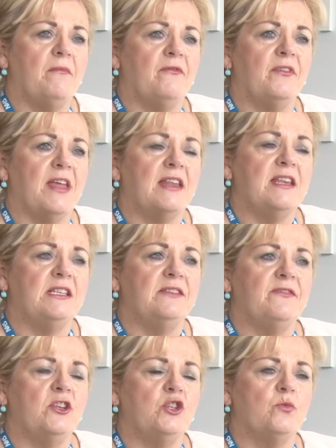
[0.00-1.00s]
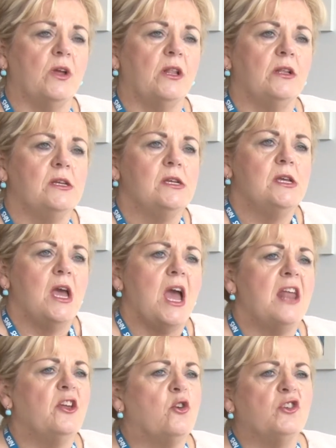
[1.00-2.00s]
for that individual.
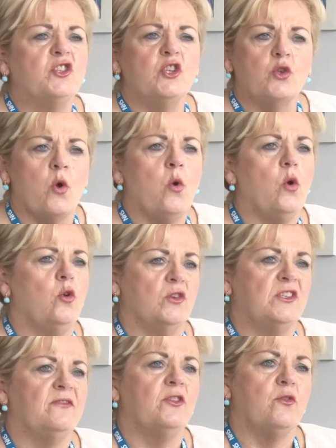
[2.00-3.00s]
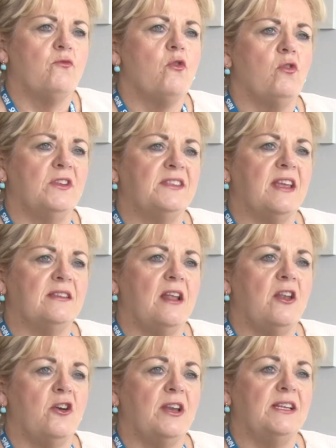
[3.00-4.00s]
And of course there's a whole host of other roles that a
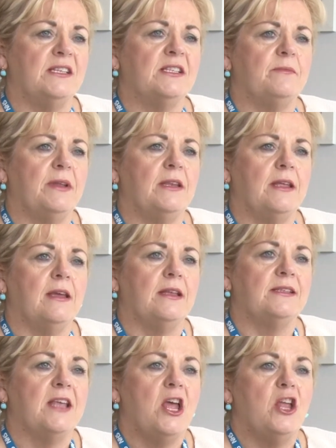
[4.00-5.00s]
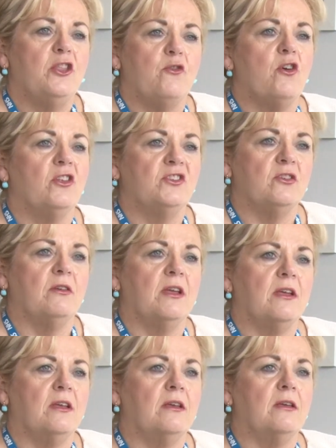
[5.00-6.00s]
learning disability is. There
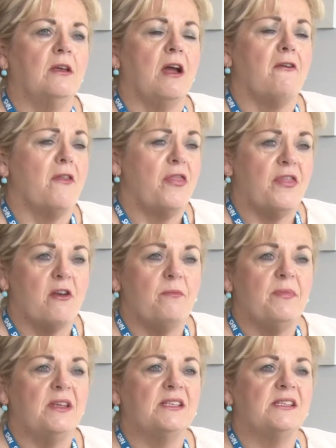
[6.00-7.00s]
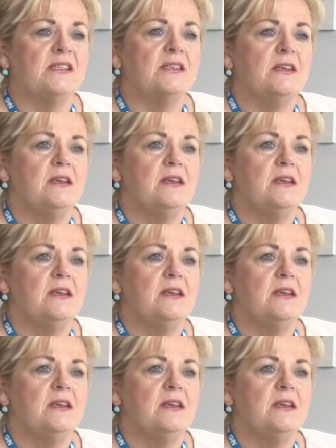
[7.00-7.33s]
also are a therapist,